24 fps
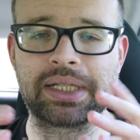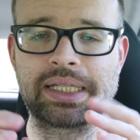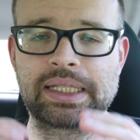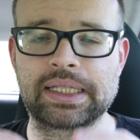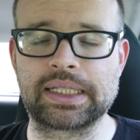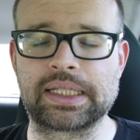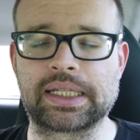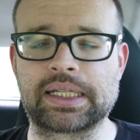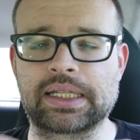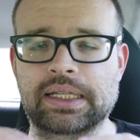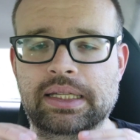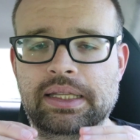
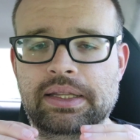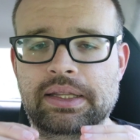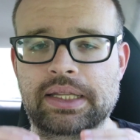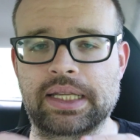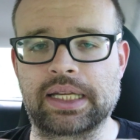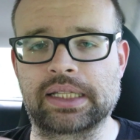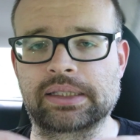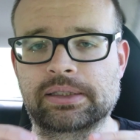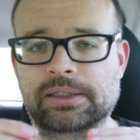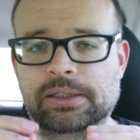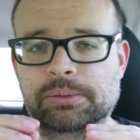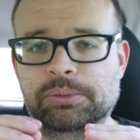Click
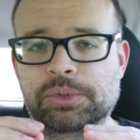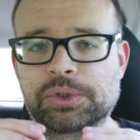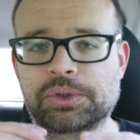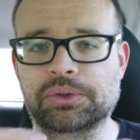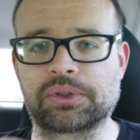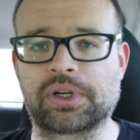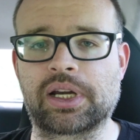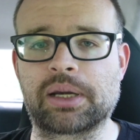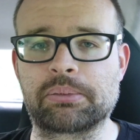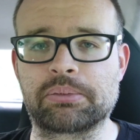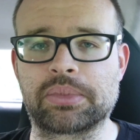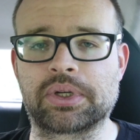that
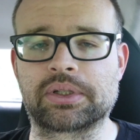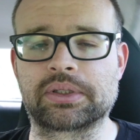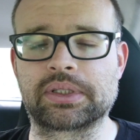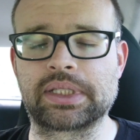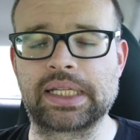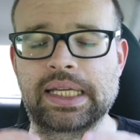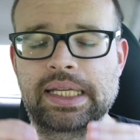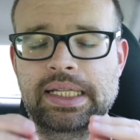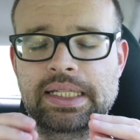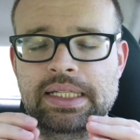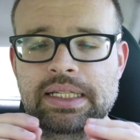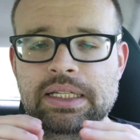subscribe button
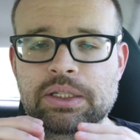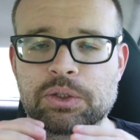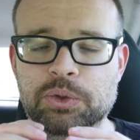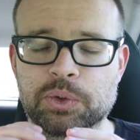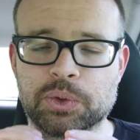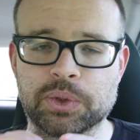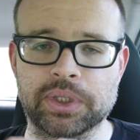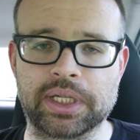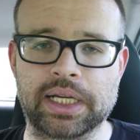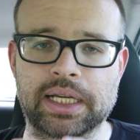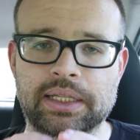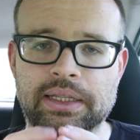and
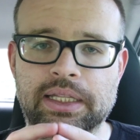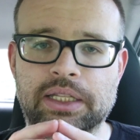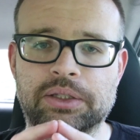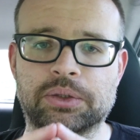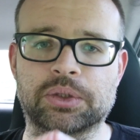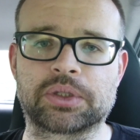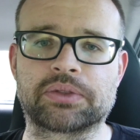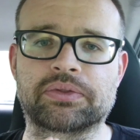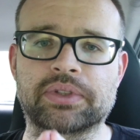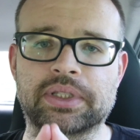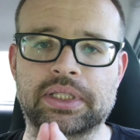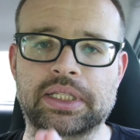ring that
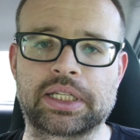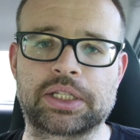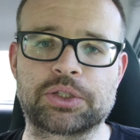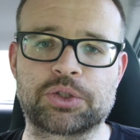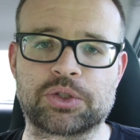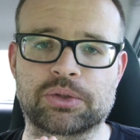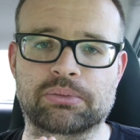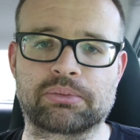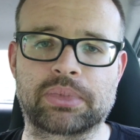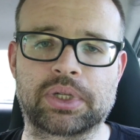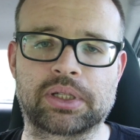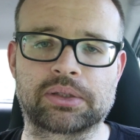
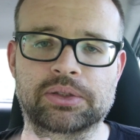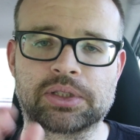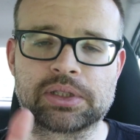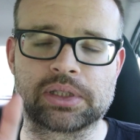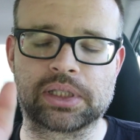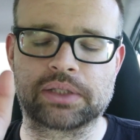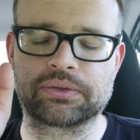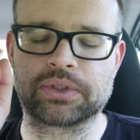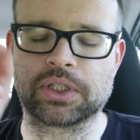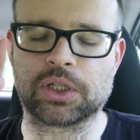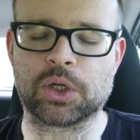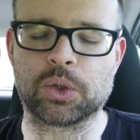notification bell.
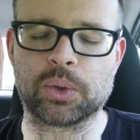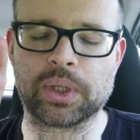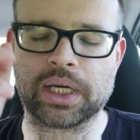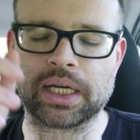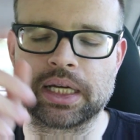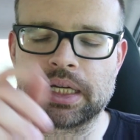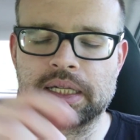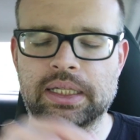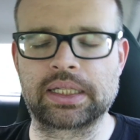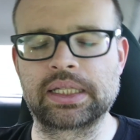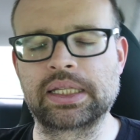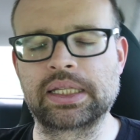Just give it a quick